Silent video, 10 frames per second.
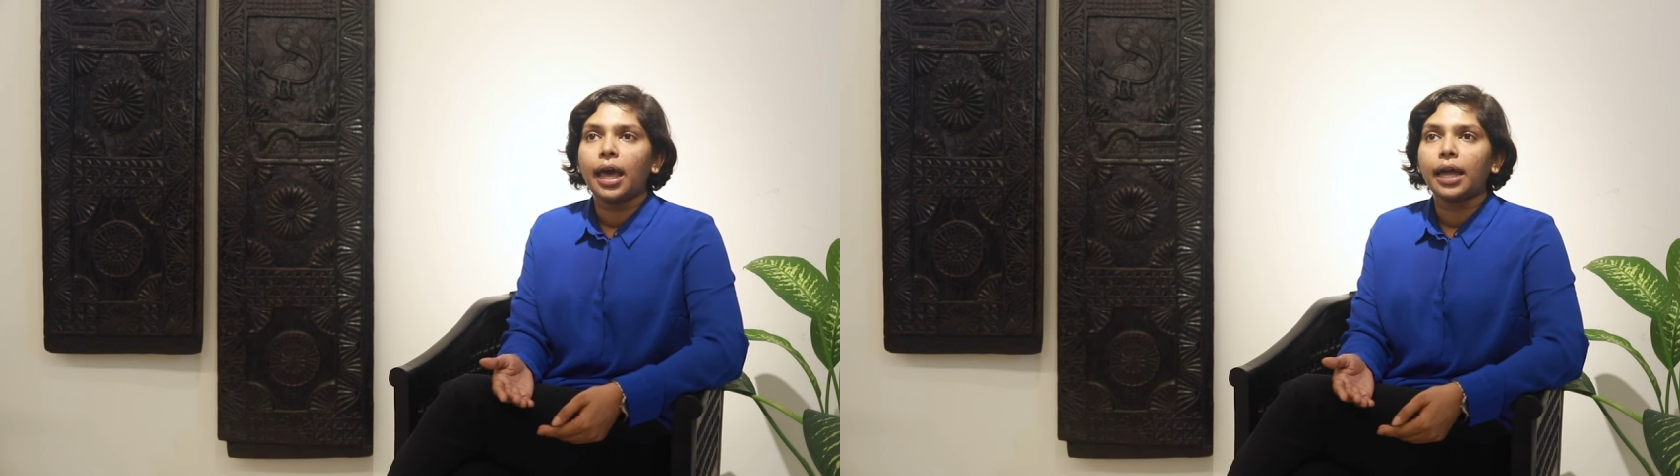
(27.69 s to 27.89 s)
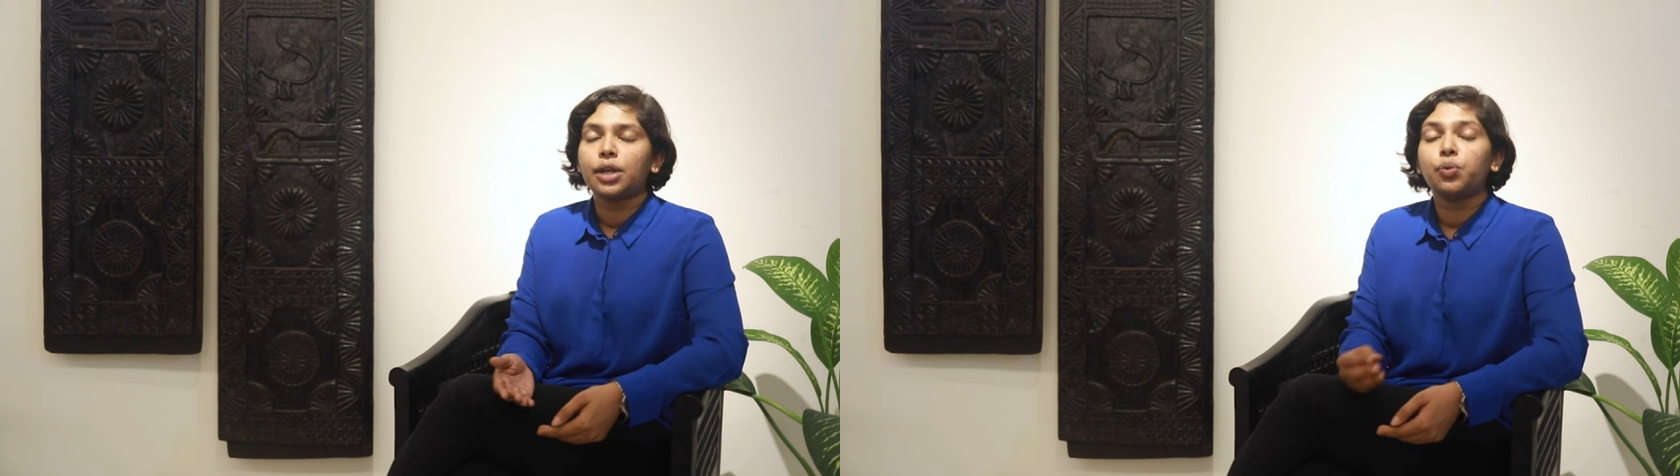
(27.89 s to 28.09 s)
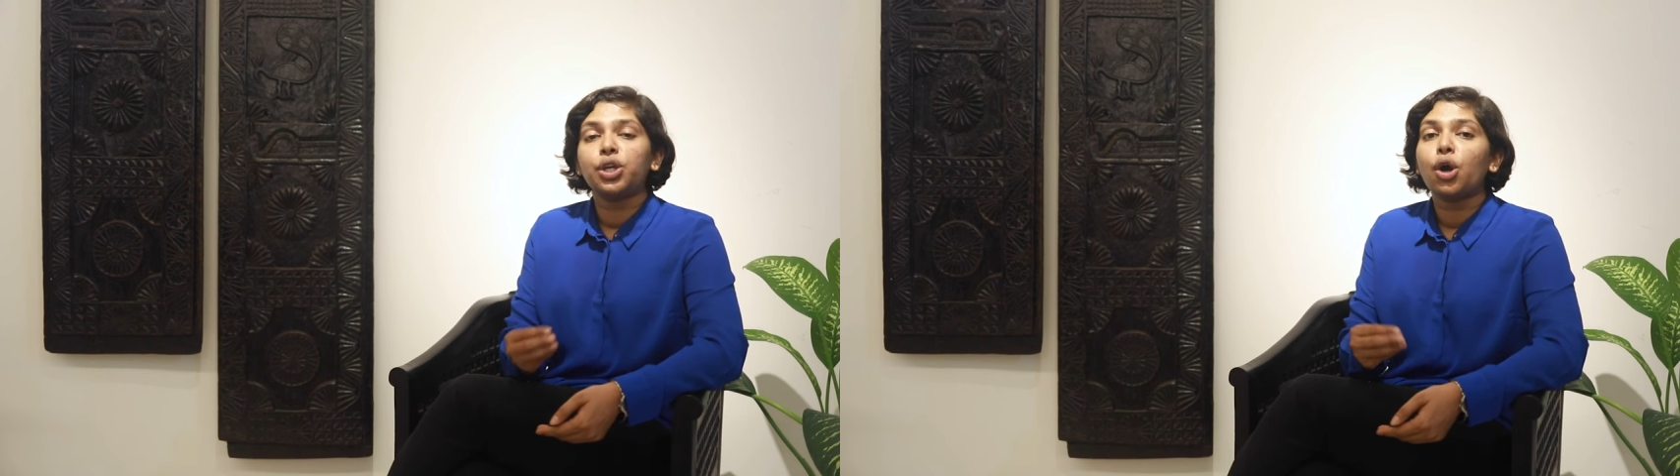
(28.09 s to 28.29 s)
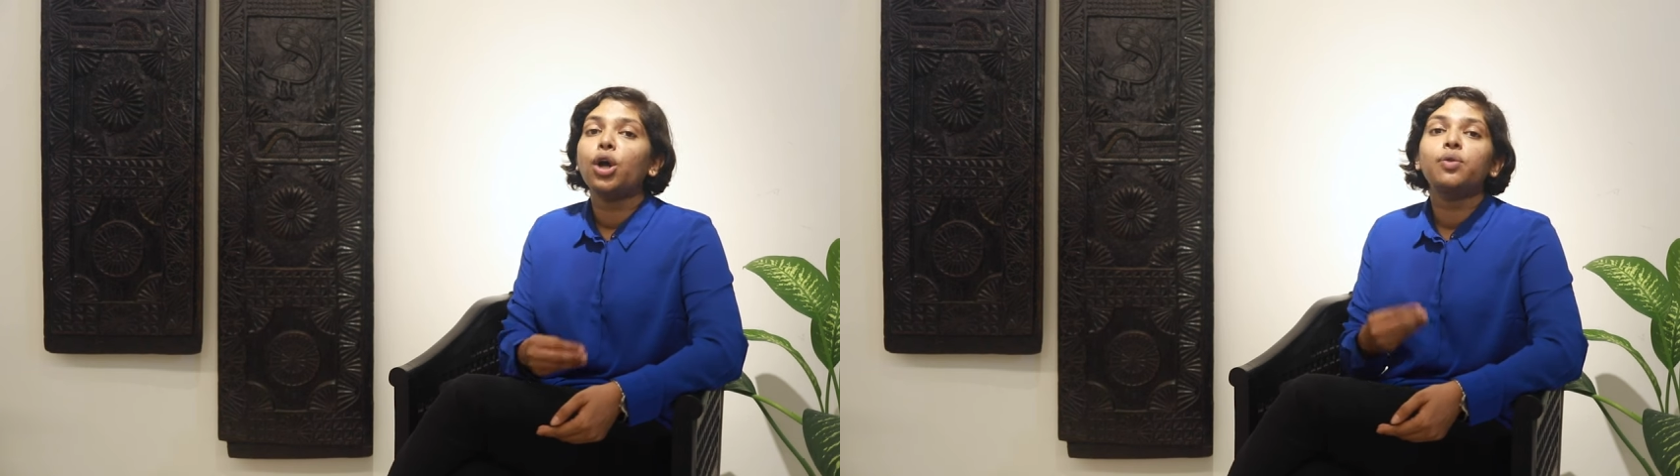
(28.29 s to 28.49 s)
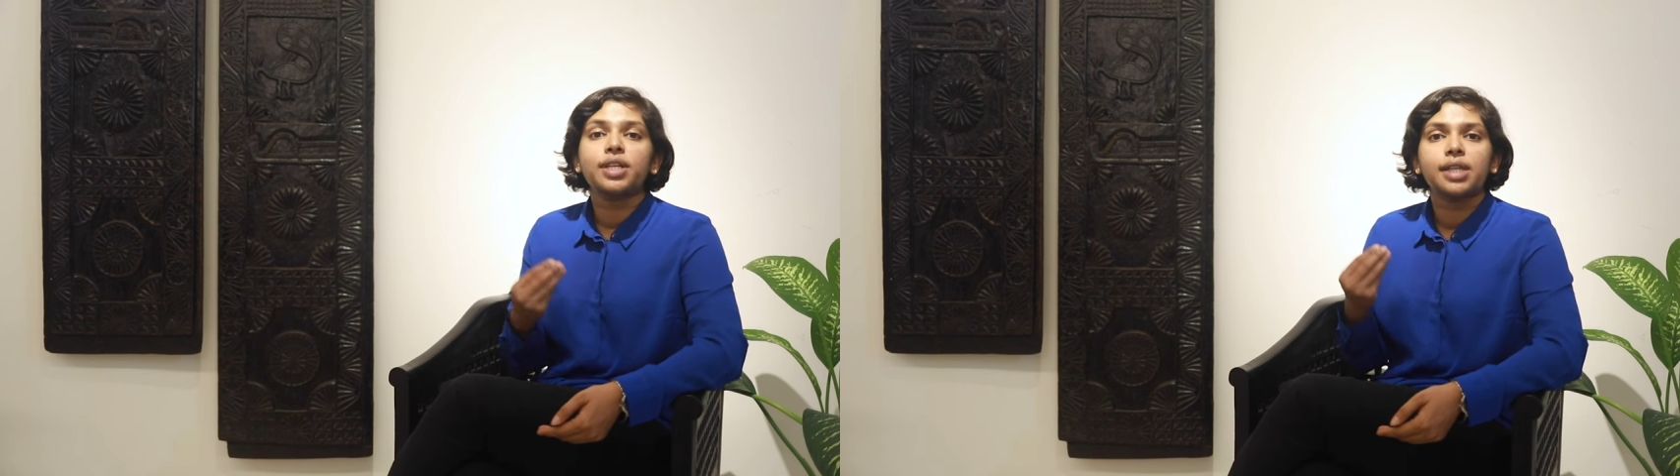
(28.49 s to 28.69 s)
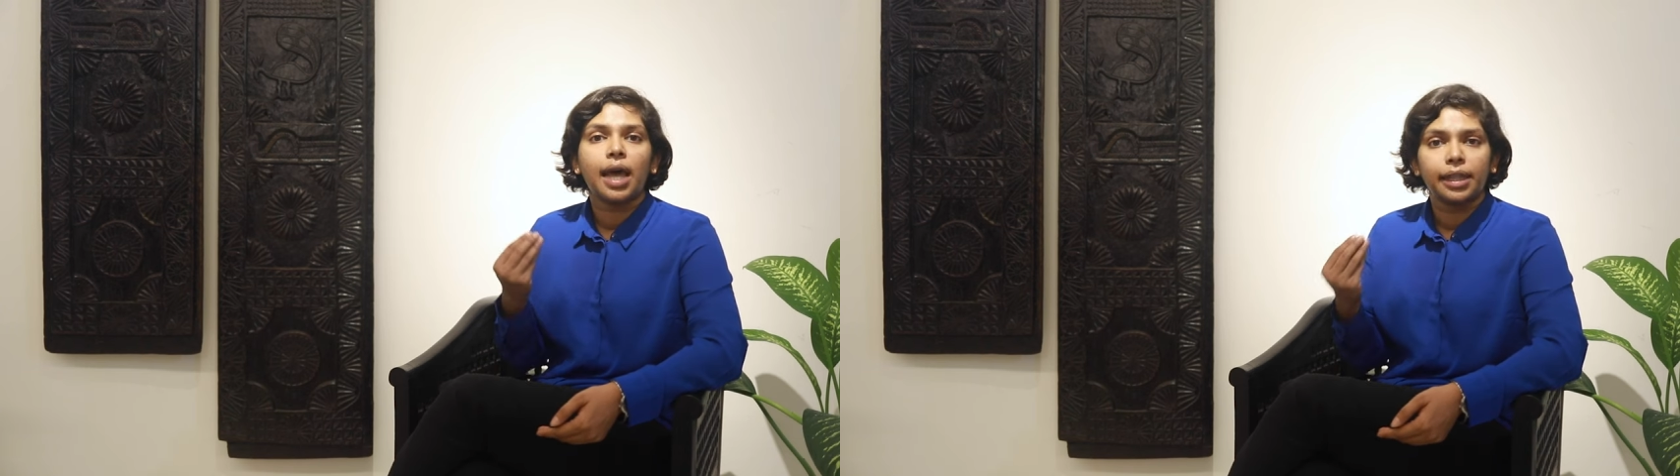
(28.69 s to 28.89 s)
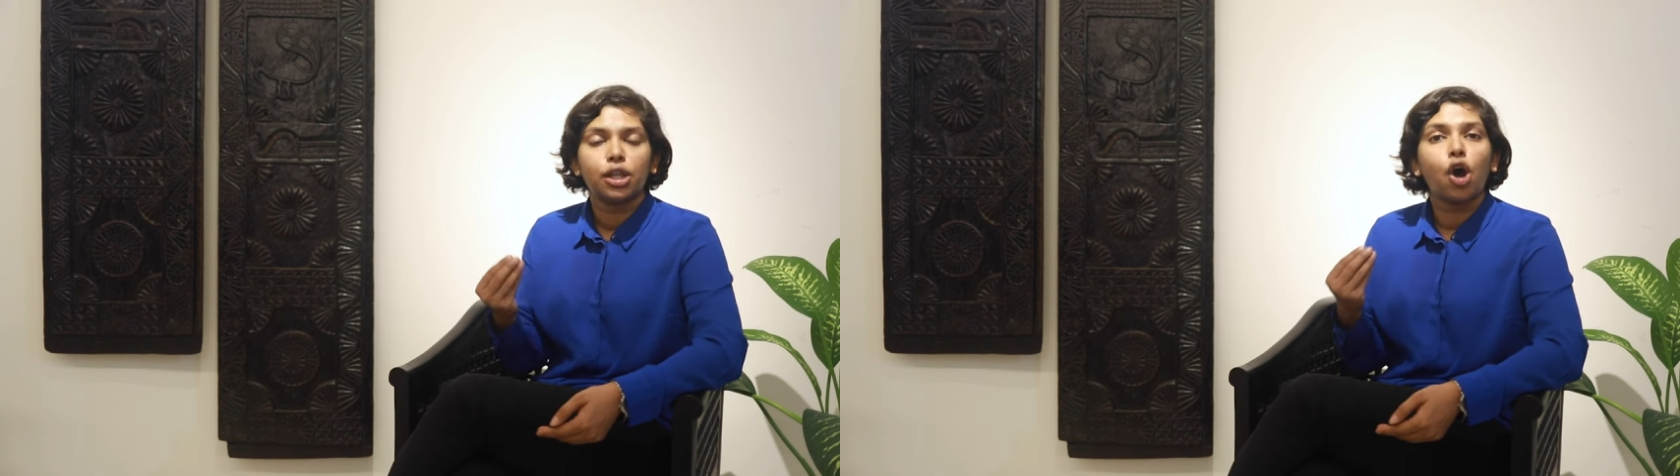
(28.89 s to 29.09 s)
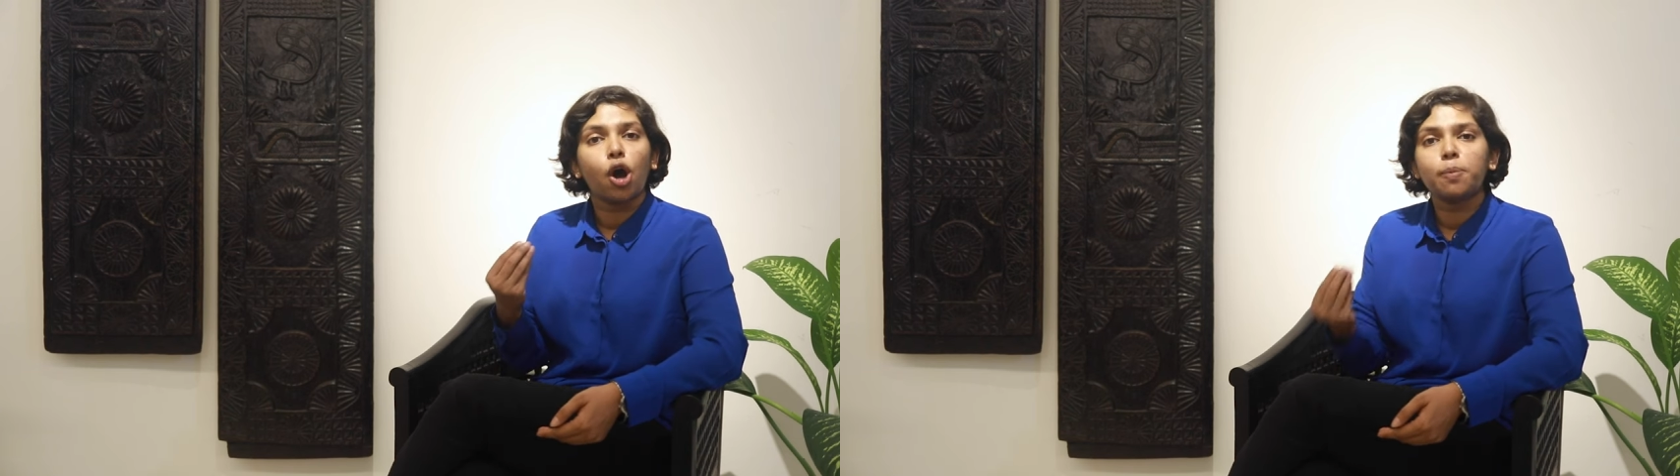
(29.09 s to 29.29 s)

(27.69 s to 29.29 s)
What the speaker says: and we always had the